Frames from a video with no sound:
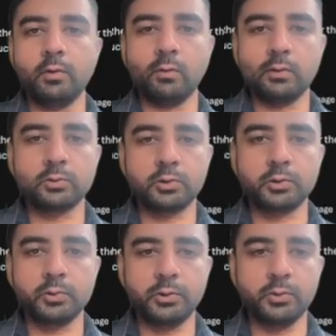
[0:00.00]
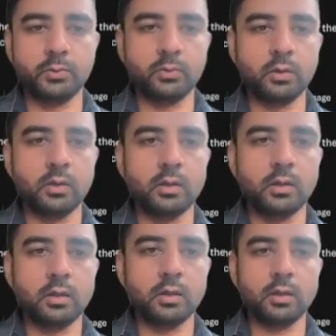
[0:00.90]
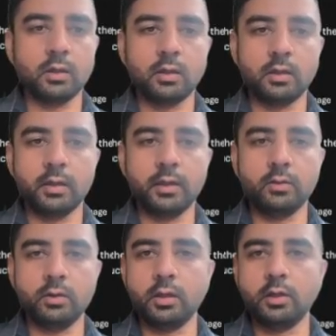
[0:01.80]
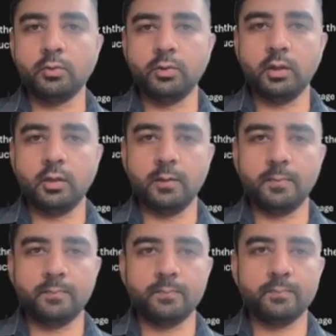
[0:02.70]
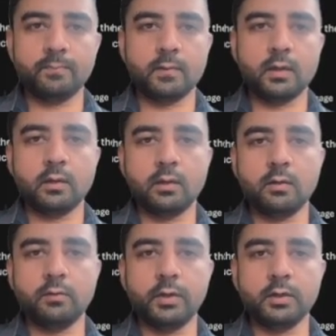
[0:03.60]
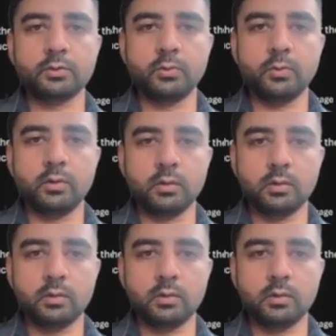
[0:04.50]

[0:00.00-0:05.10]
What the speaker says: me also show you into the VS Code.